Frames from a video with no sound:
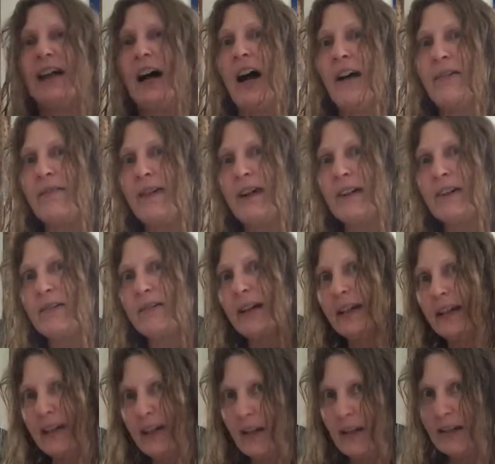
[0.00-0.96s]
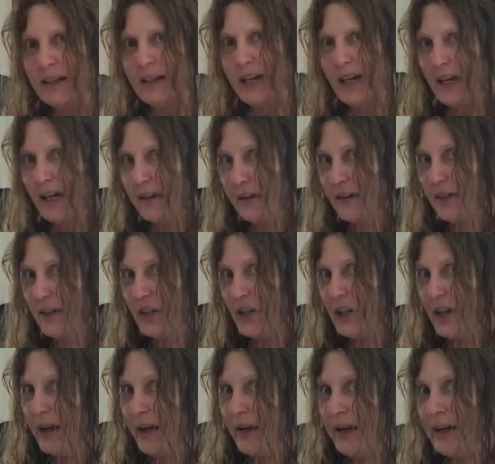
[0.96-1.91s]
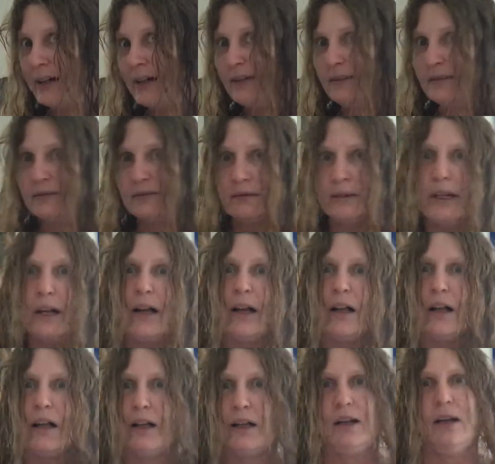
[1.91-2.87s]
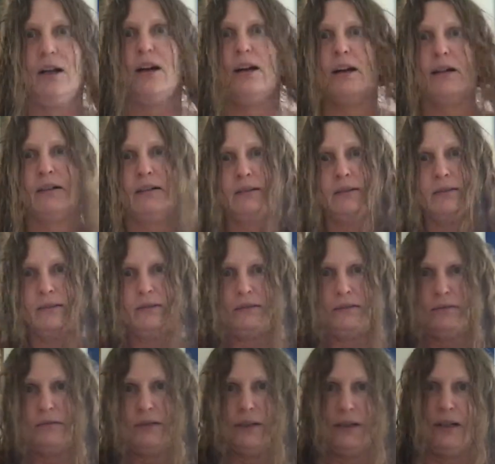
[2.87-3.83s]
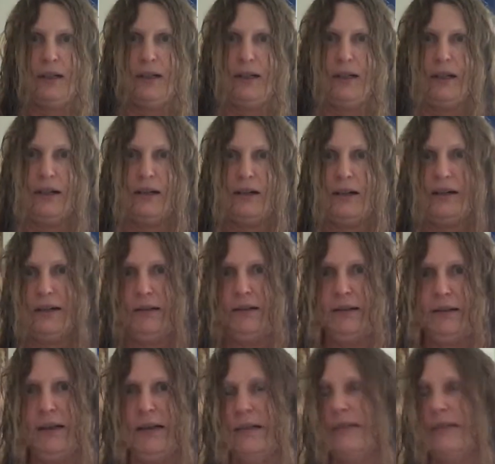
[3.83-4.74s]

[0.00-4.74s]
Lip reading: I found a really long hair in the shower. Really long. It was really long.